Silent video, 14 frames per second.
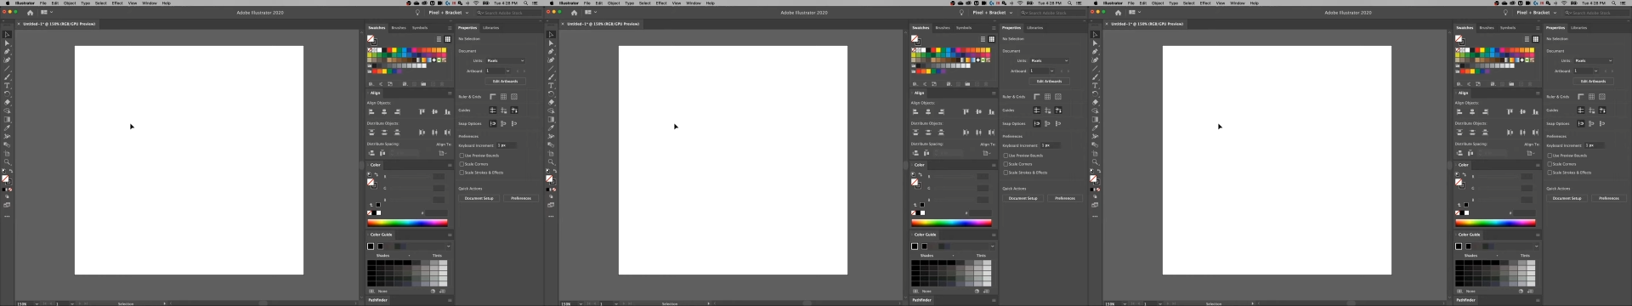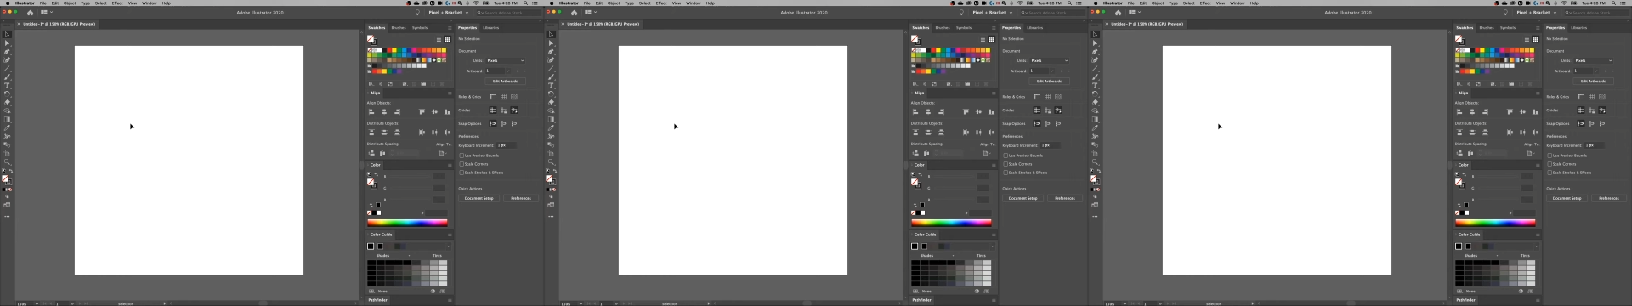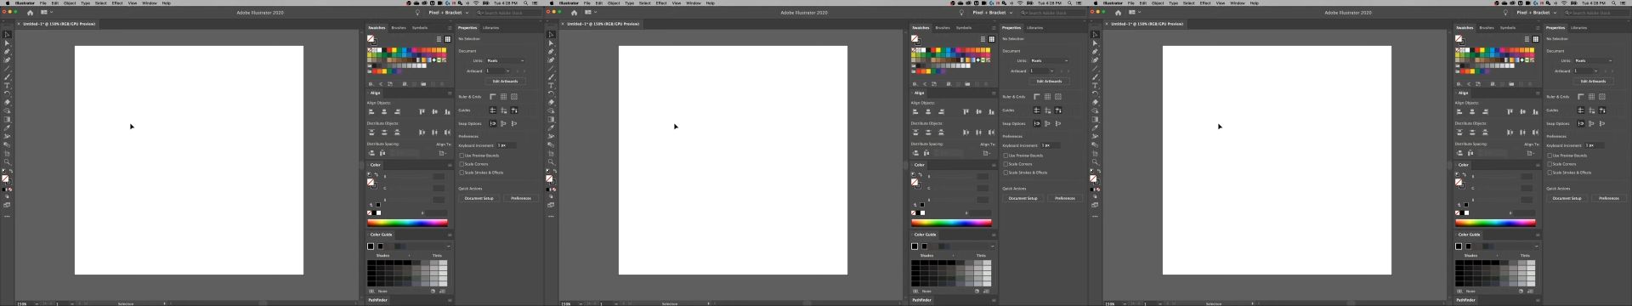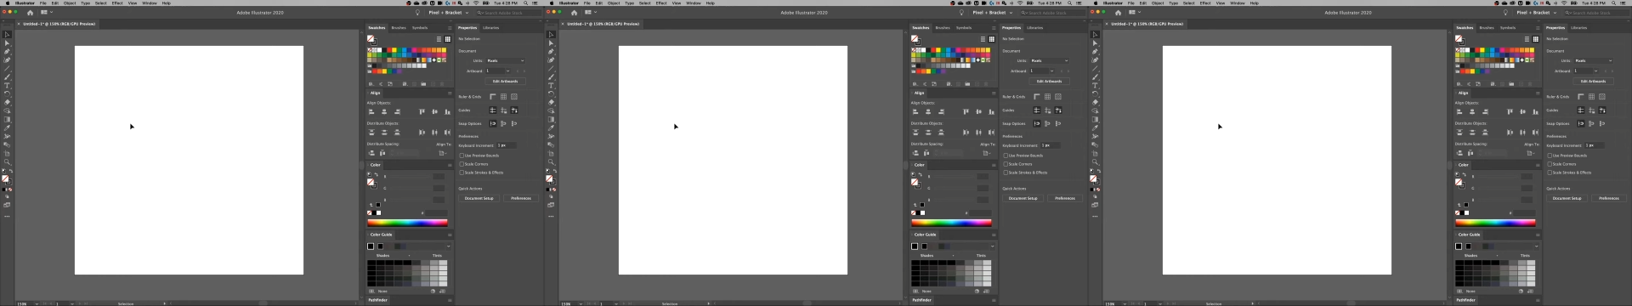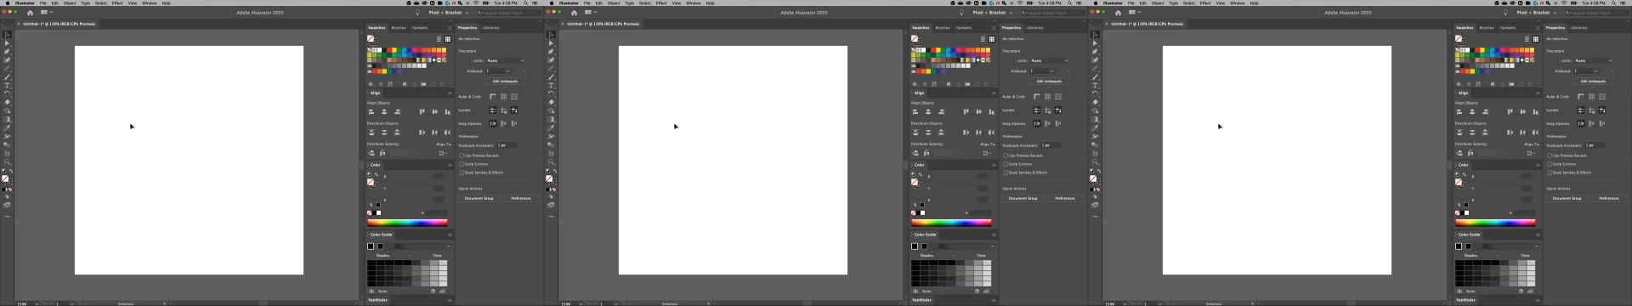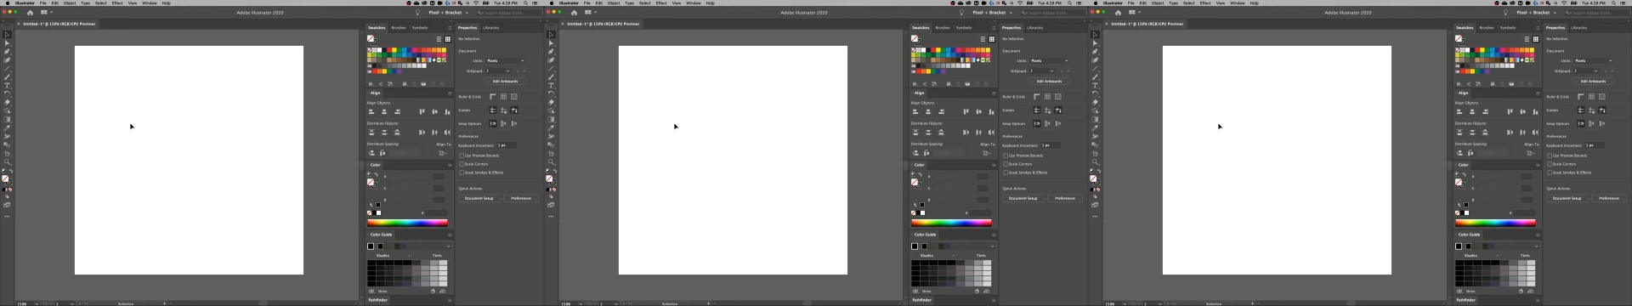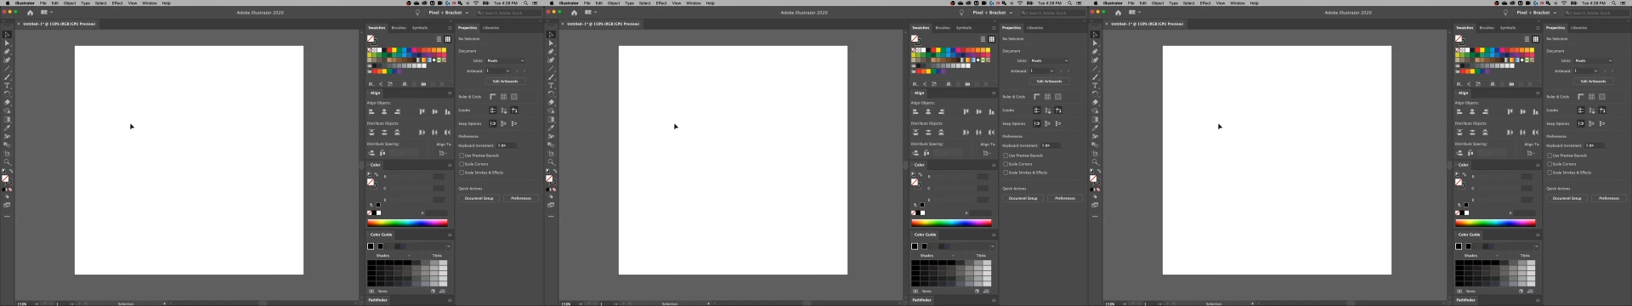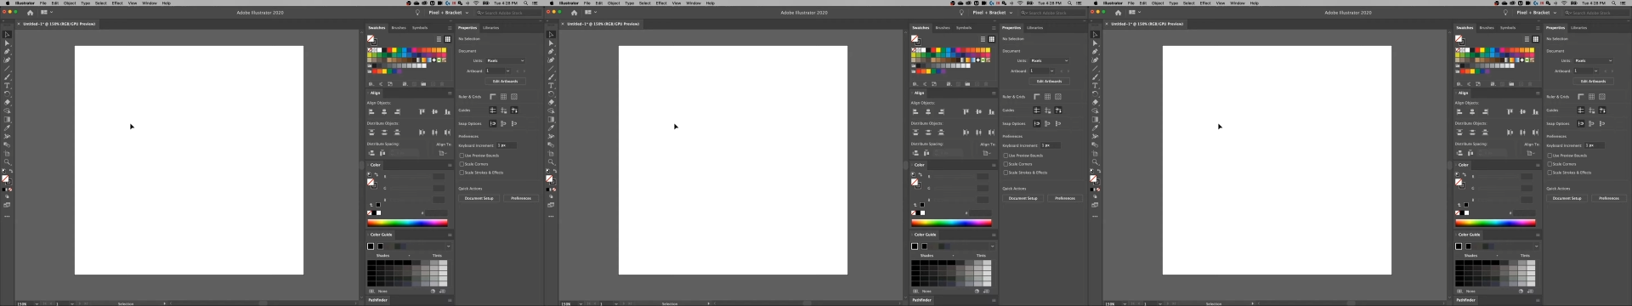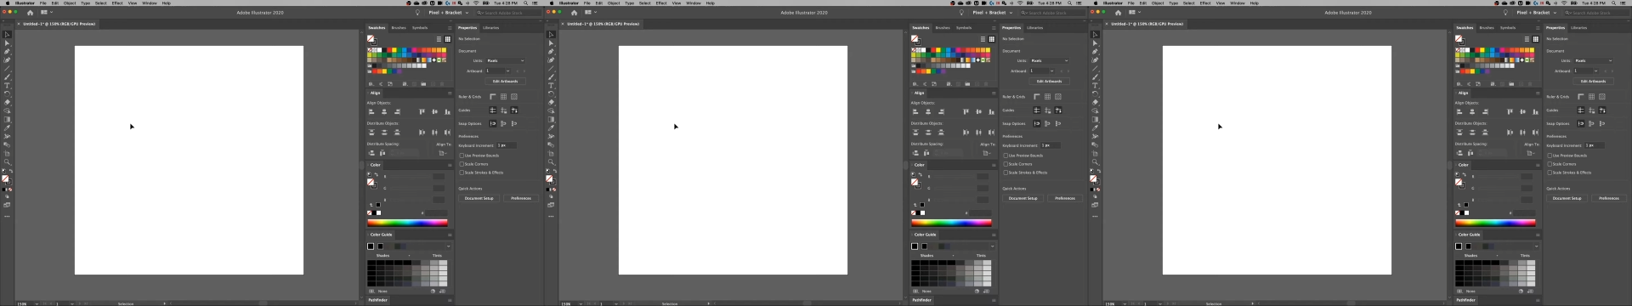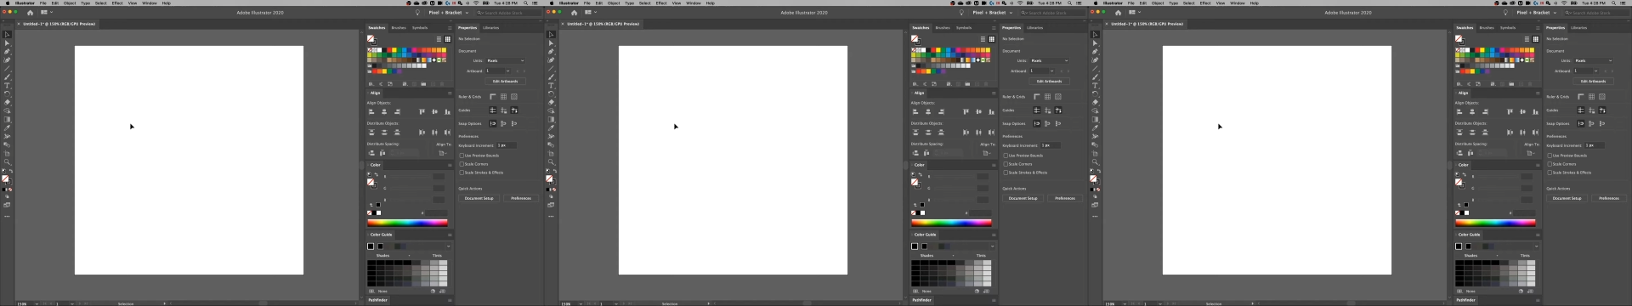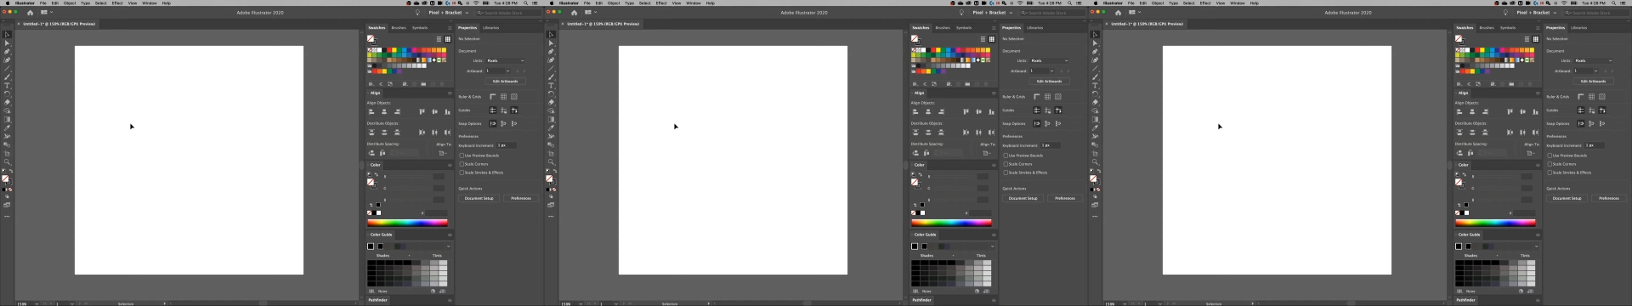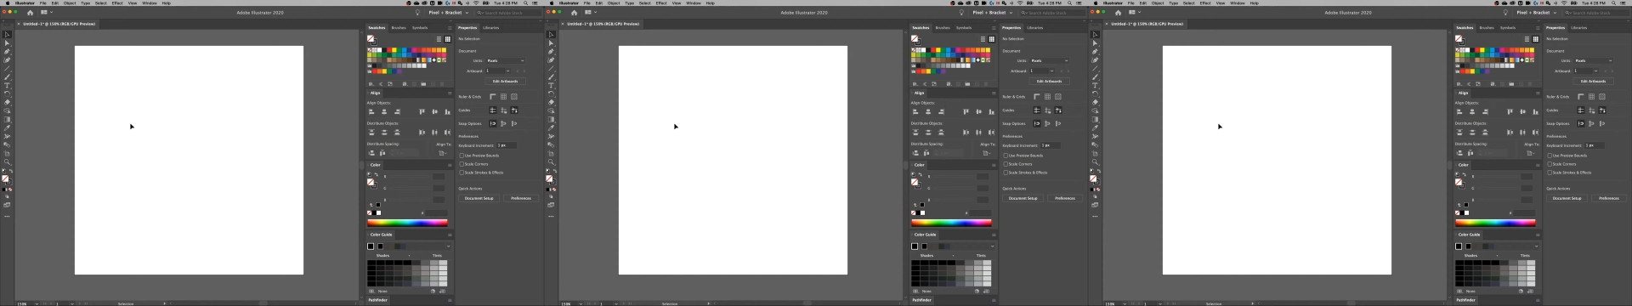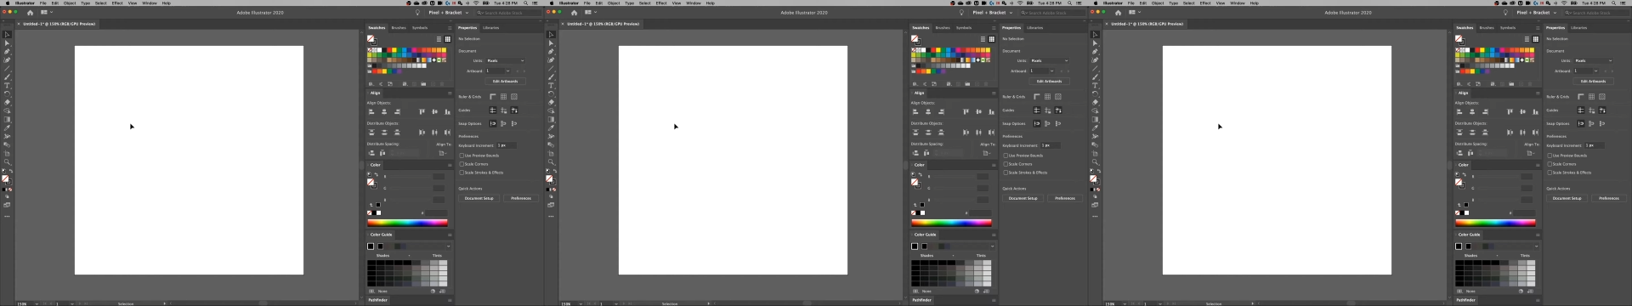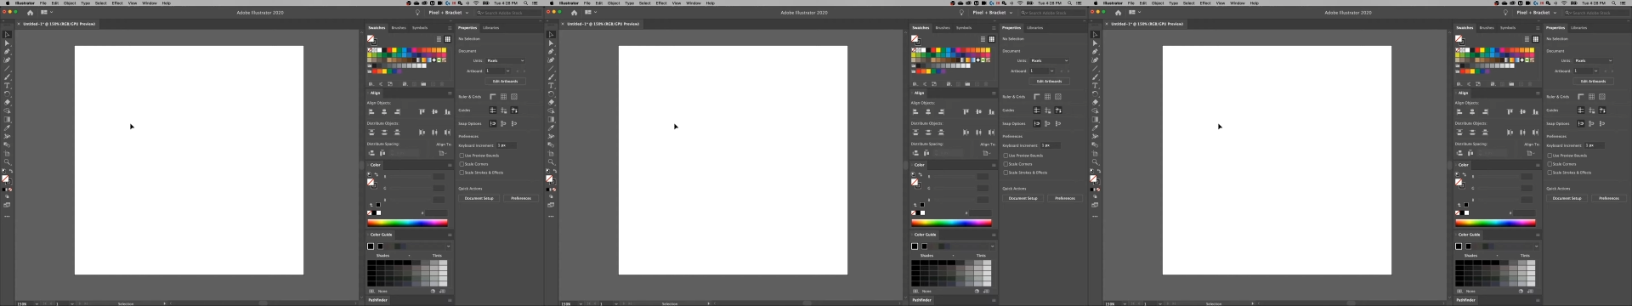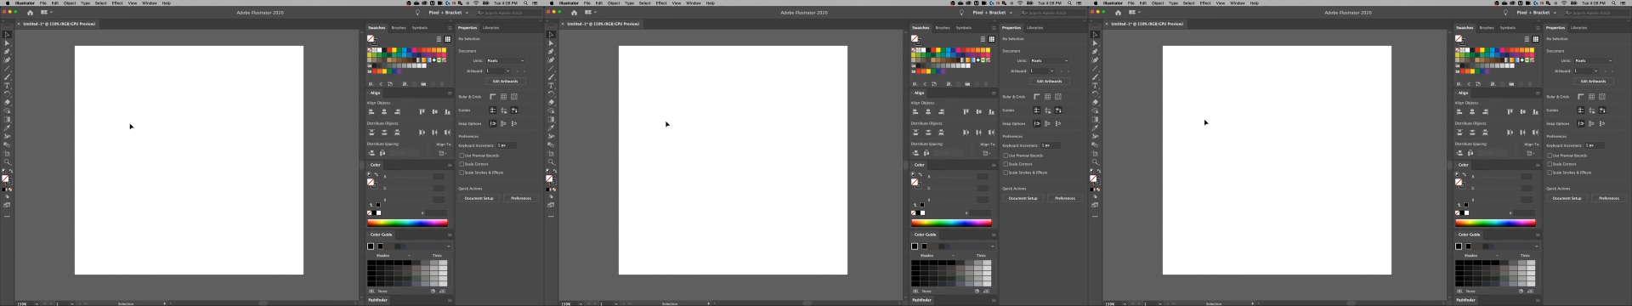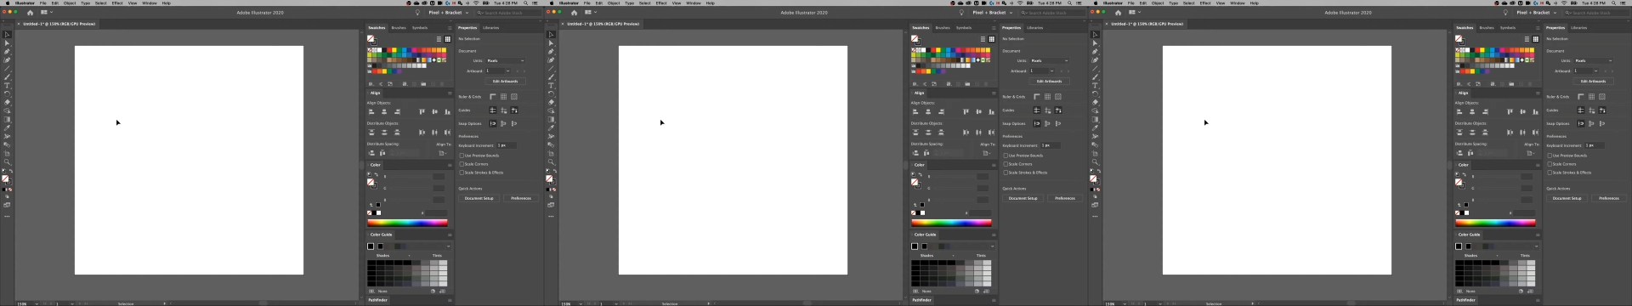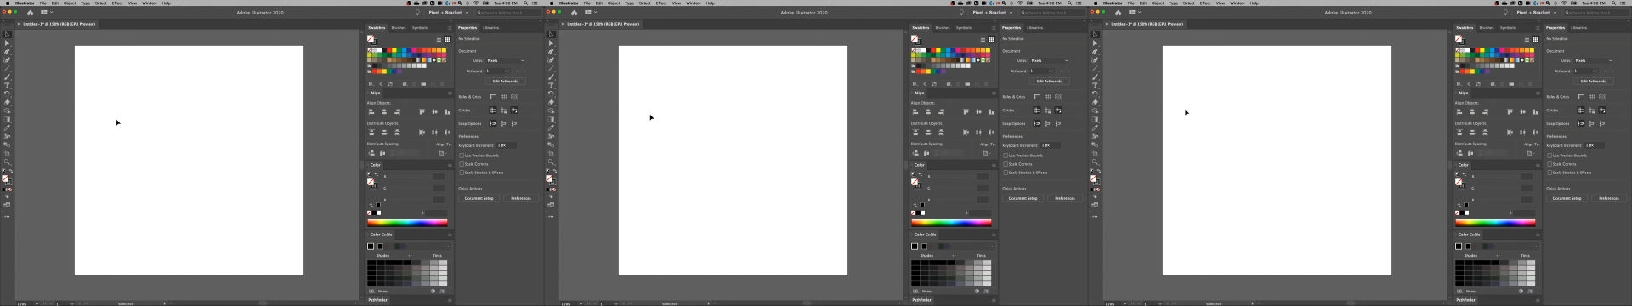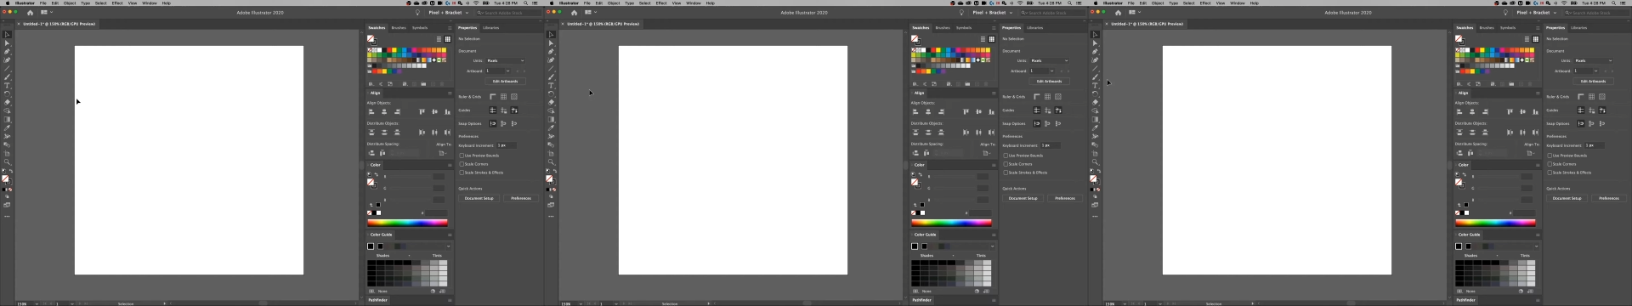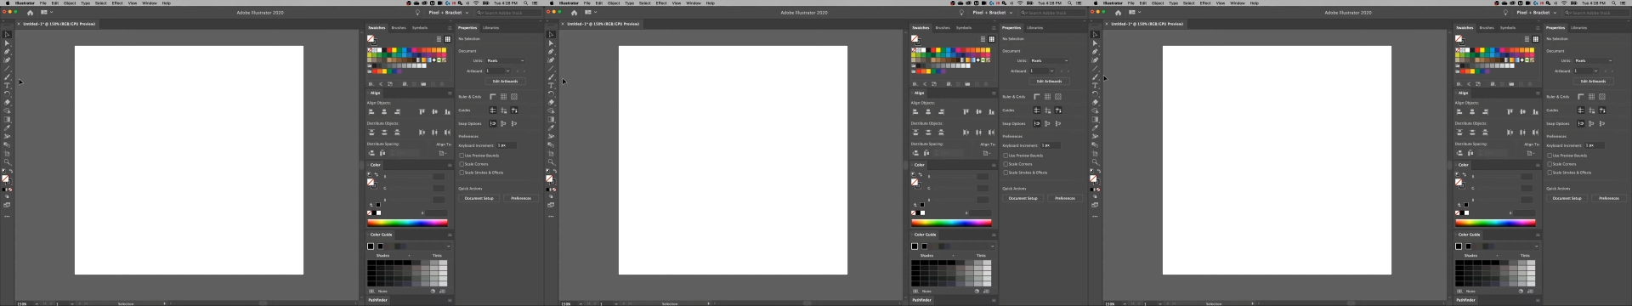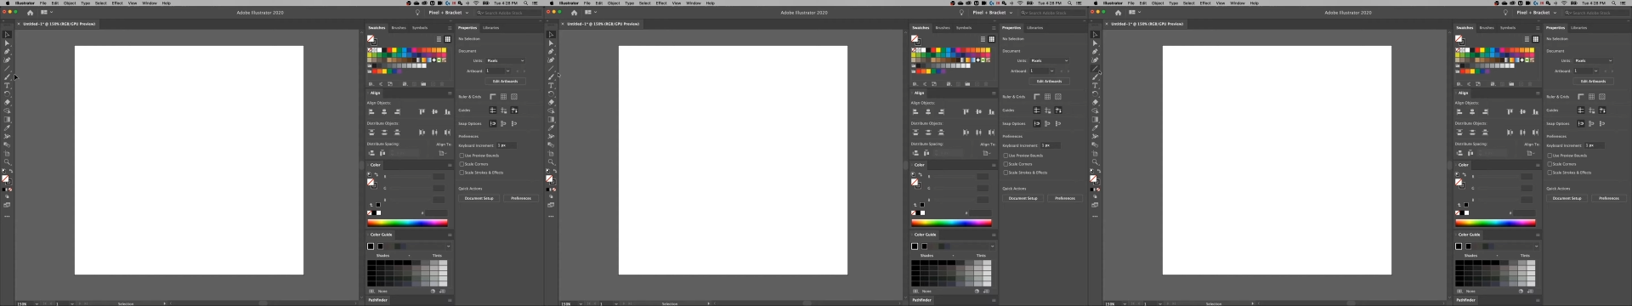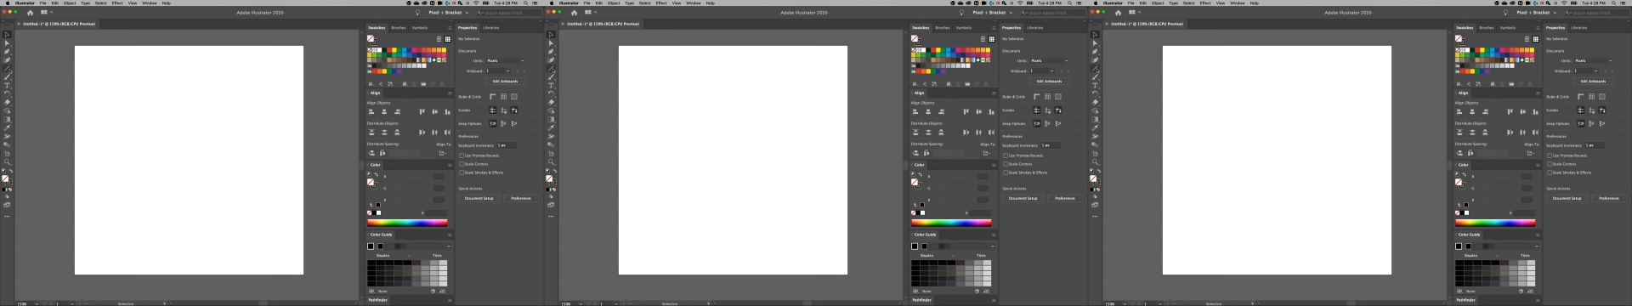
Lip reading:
(no speaker visible)